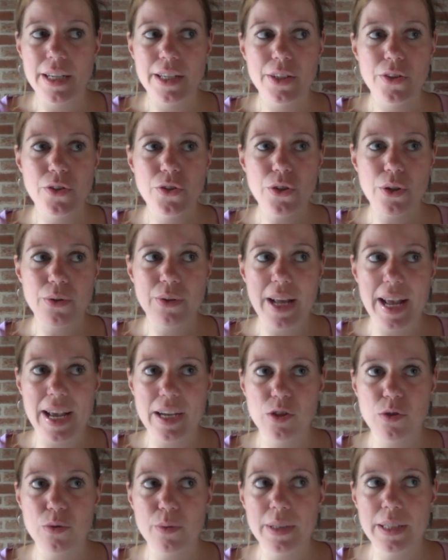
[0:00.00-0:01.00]
you don't
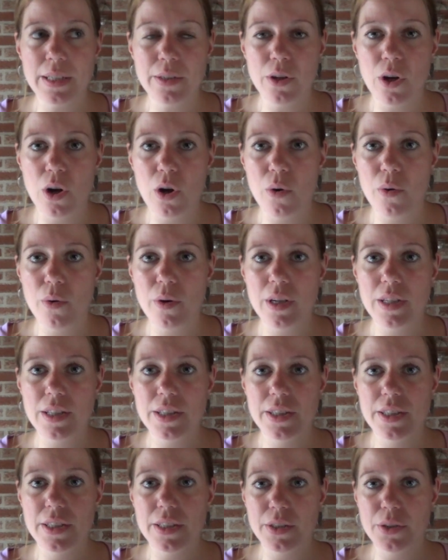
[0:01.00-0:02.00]
actually know
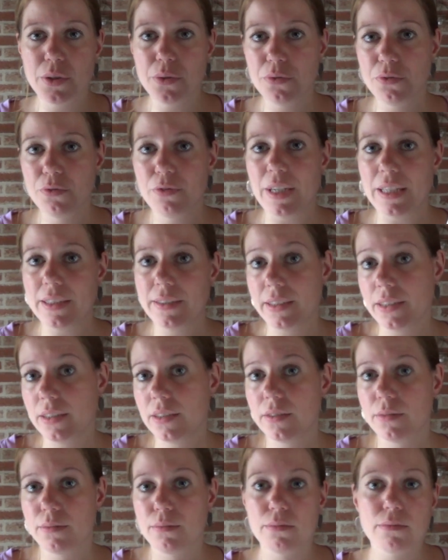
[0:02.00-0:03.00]
until you felt it,